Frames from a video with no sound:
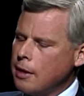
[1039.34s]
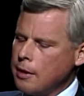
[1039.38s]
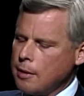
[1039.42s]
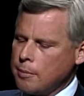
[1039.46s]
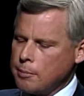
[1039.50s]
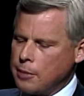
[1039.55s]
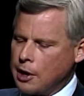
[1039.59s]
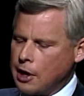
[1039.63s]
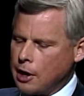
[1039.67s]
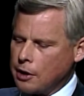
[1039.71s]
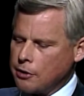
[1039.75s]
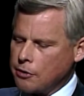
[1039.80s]

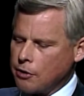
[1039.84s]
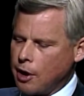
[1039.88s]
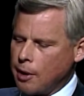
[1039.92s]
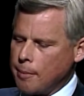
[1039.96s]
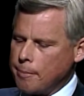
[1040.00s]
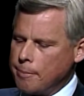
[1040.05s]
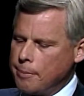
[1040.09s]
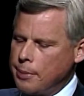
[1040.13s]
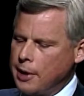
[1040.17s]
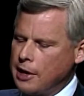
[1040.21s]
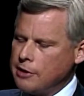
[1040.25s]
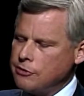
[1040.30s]
But under our
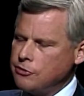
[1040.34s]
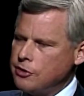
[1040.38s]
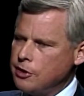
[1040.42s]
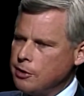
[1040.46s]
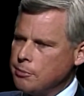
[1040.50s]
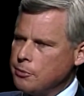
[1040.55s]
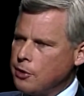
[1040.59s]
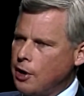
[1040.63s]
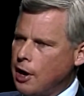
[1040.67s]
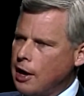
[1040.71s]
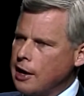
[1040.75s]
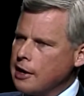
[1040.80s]
best
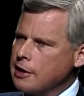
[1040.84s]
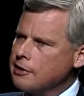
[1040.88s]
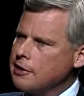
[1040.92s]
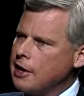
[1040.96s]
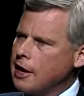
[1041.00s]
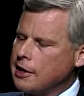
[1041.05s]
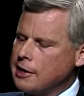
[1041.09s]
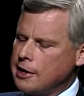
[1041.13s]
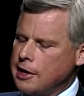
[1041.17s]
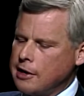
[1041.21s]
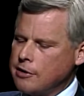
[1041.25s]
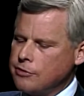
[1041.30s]
hypnotic
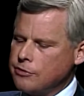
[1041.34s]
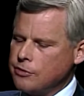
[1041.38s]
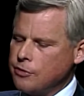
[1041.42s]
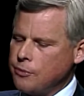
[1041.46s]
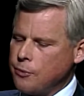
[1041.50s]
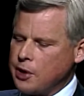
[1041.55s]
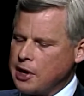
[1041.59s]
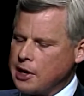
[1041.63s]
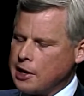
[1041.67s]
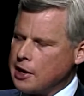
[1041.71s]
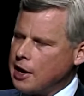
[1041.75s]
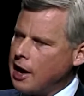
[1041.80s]
techniques,
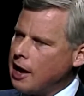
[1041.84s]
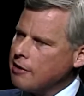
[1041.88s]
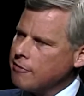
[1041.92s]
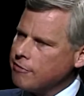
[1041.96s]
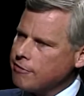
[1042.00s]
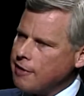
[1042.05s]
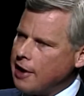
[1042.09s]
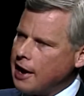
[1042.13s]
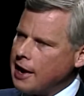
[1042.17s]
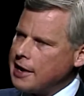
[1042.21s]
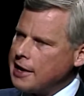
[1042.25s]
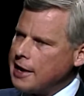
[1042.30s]
we cannot
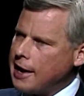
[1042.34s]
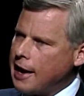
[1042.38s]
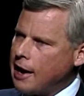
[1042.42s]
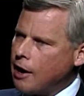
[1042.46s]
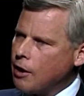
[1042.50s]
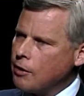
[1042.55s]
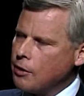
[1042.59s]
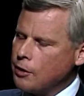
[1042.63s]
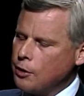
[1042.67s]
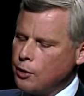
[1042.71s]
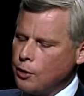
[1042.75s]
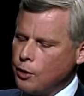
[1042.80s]
find out
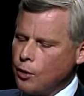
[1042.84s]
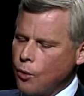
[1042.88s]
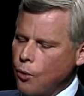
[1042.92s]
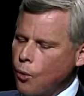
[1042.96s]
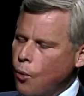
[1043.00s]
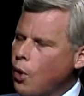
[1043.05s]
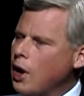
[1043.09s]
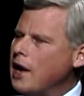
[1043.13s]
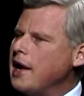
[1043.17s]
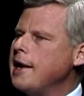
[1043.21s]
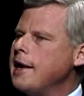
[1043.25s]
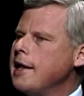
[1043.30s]

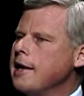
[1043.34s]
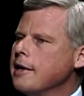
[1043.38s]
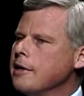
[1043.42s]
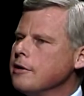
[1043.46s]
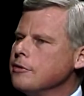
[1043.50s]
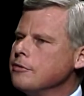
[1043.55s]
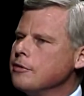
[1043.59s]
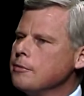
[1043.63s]
what it is.